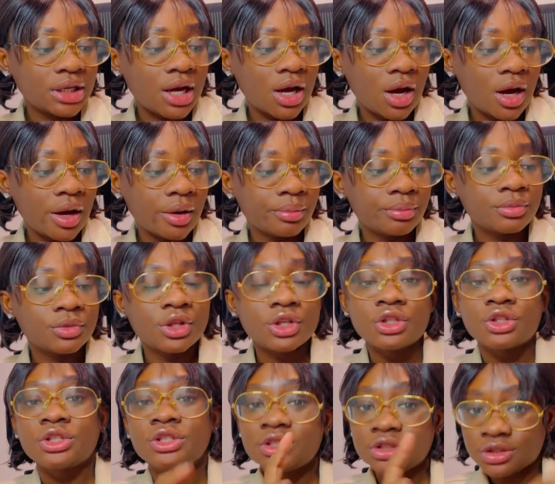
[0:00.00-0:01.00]

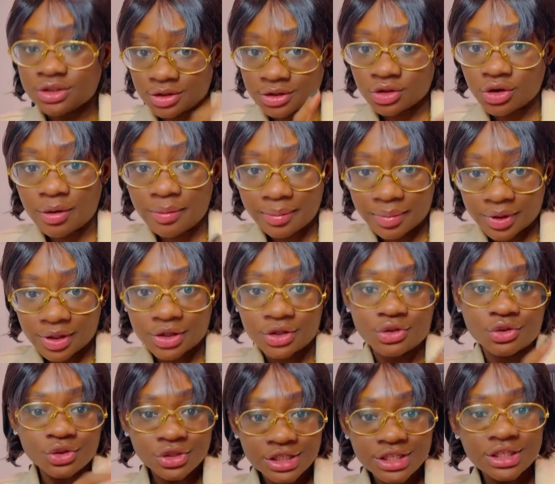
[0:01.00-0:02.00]
the number
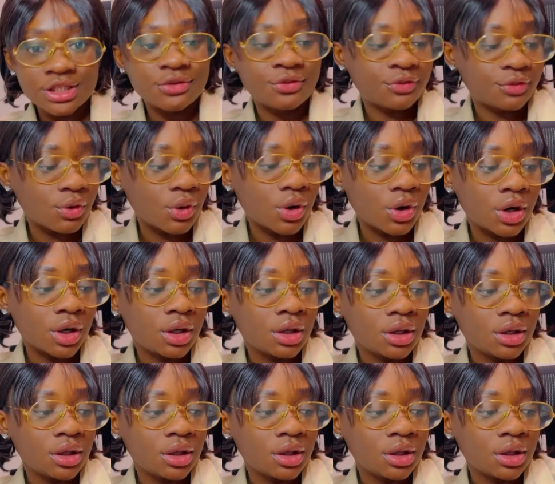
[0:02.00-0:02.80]
you need for